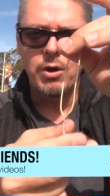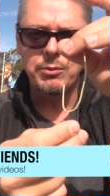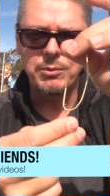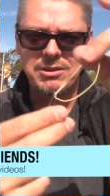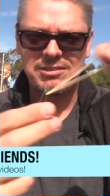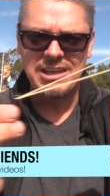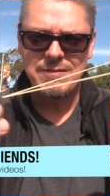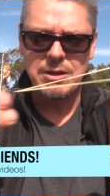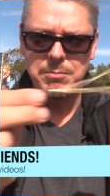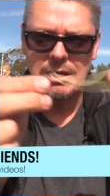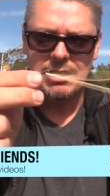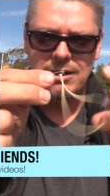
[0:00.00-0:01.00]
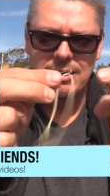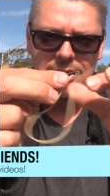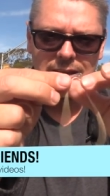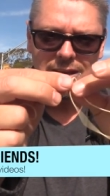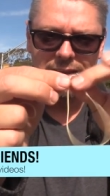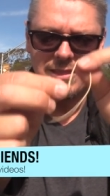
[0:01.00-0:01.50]
one with the safety pin.
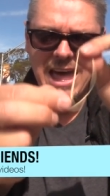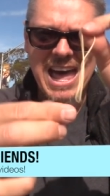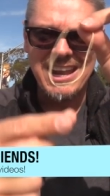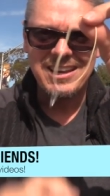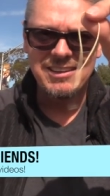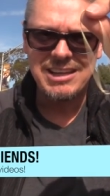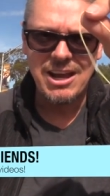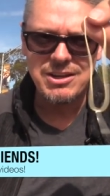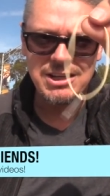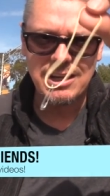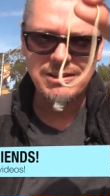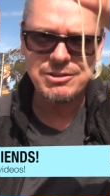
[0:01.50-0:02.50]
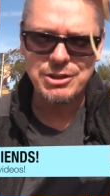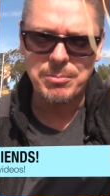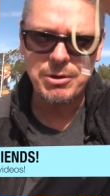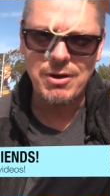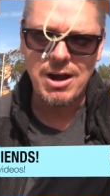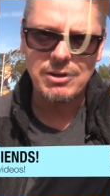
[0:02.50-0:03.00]
And that is how you get it to
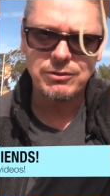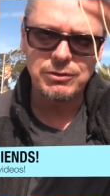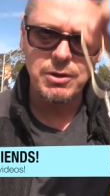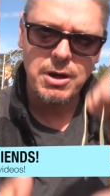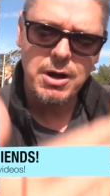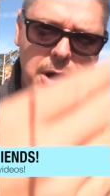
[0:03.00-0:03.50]
jump across.